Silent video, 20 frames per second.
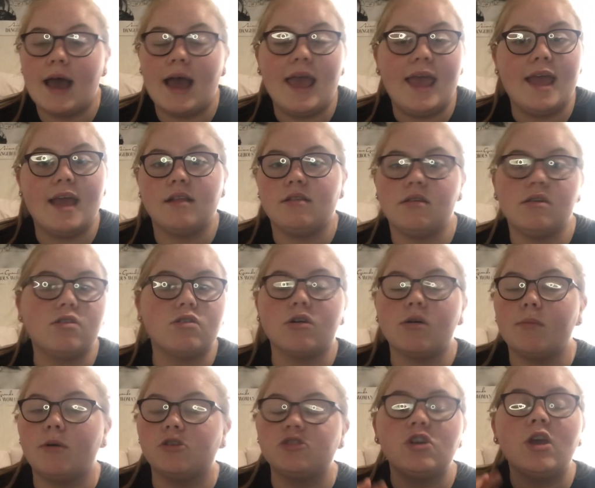I hate it
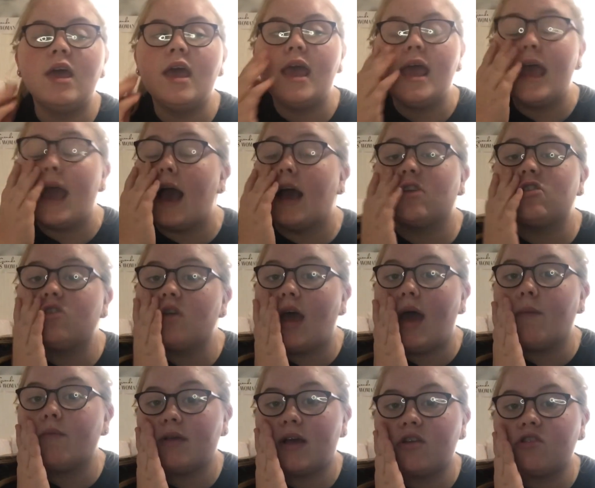so much. I was
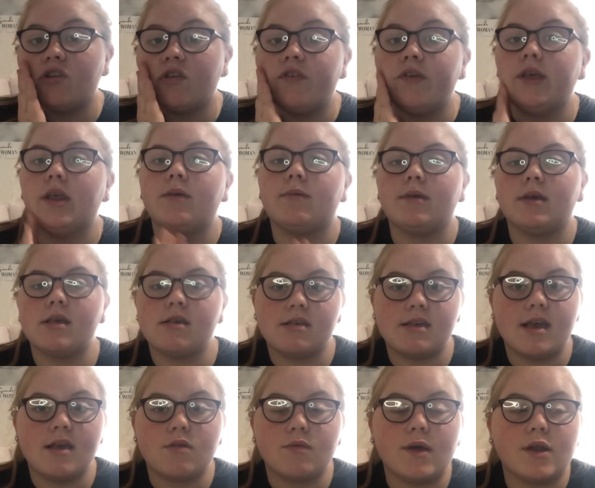actually feeling really
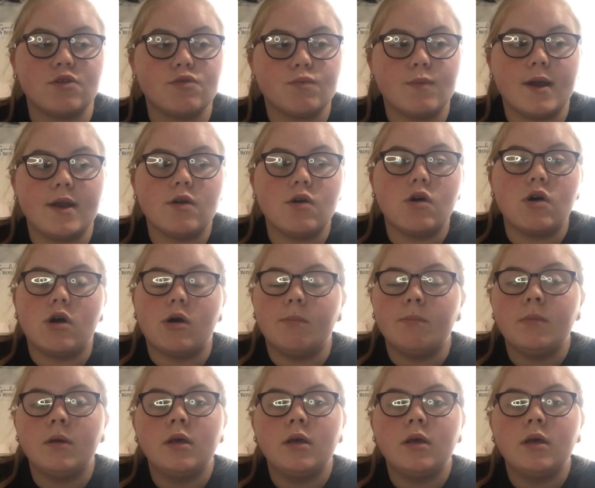sick, so I just went home.